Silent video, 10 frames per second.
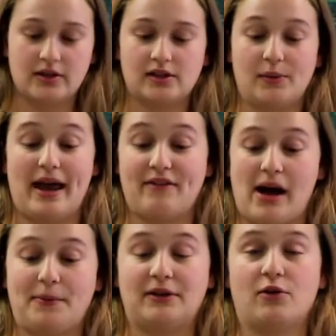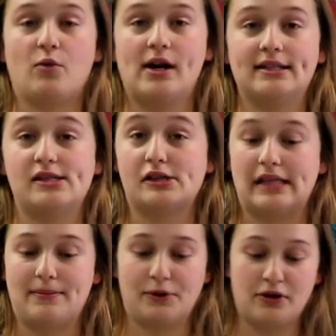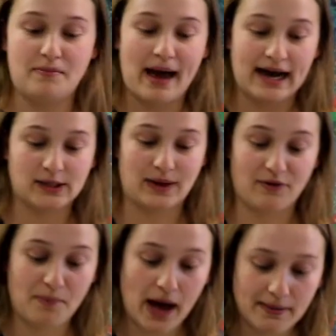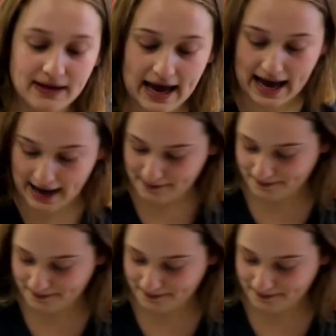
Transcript: So we have a couple different ones. They're labeled on the back. So we have a bobcat,